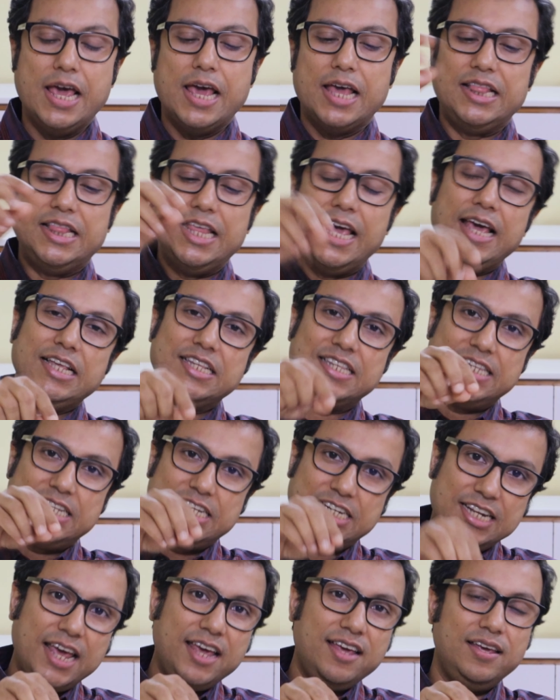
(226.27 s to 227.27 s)
They
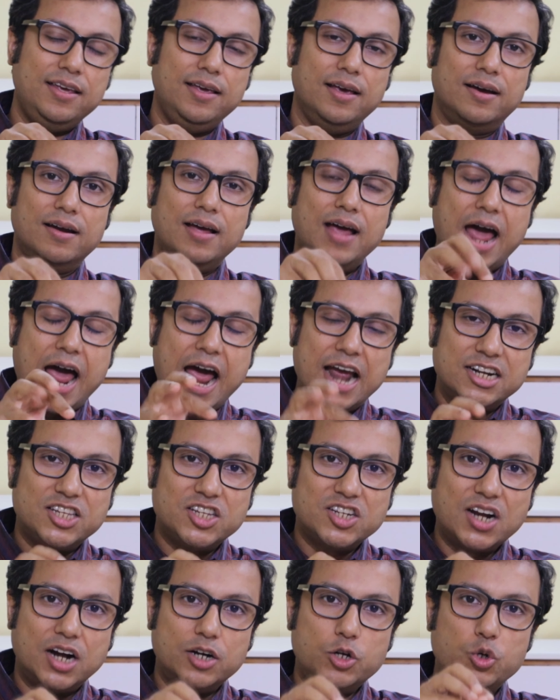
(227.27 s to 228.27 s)
stay here and
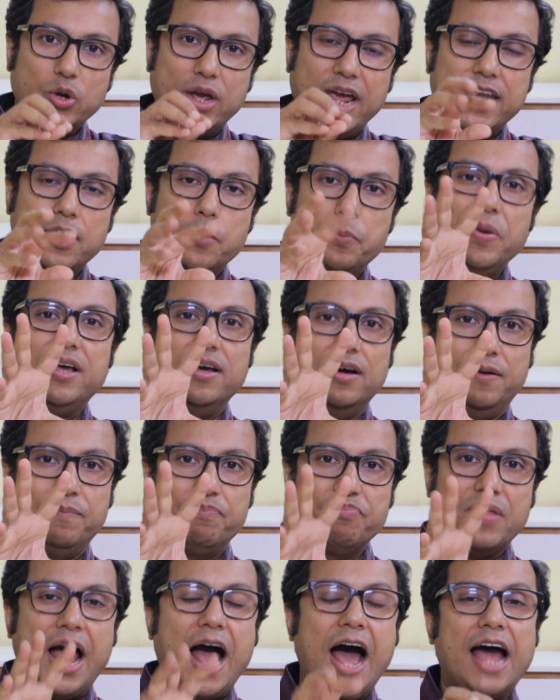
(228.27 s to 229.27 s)
start to get bigger
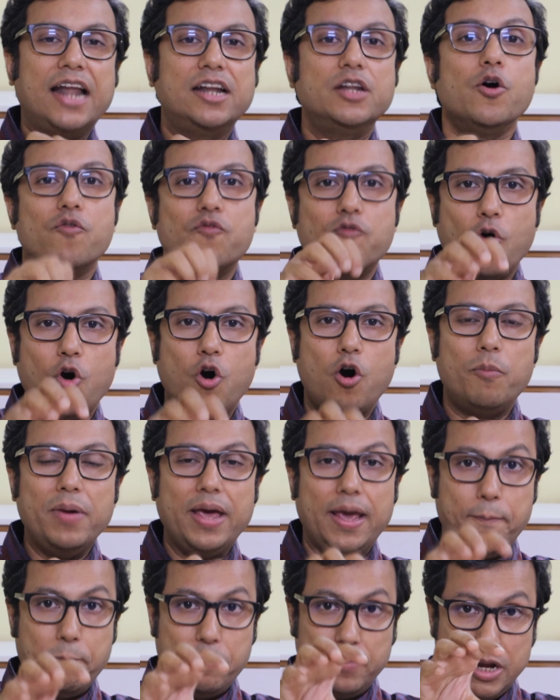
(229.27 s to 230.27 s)
and form
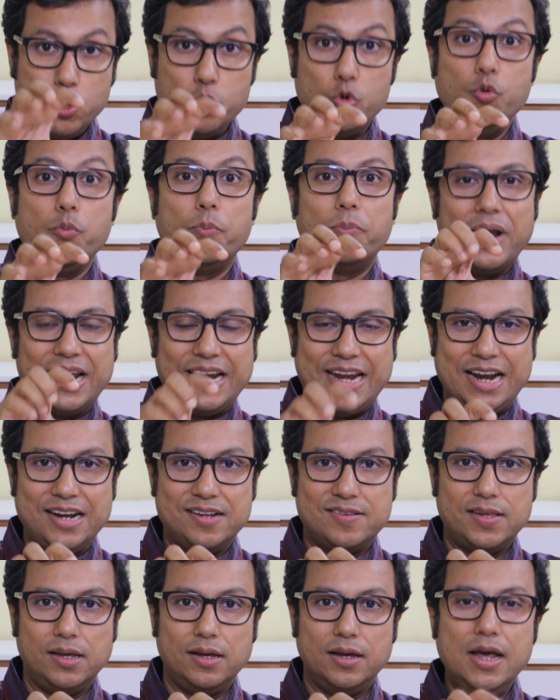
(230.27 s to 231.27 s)
a new
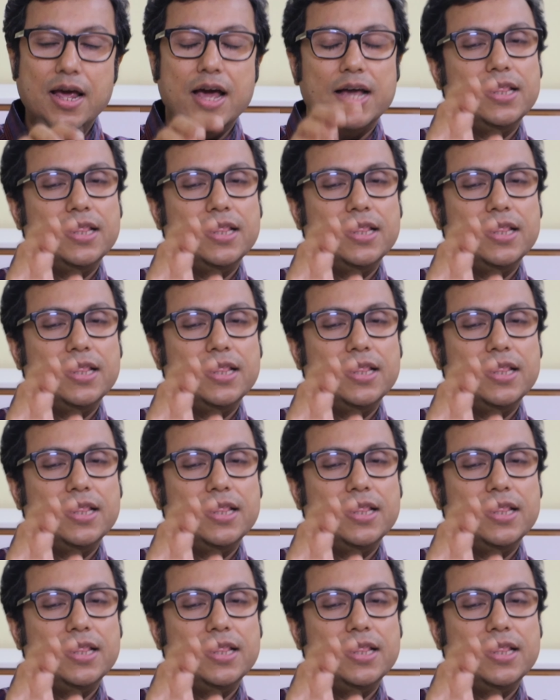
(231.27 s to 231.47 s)
pregnancy.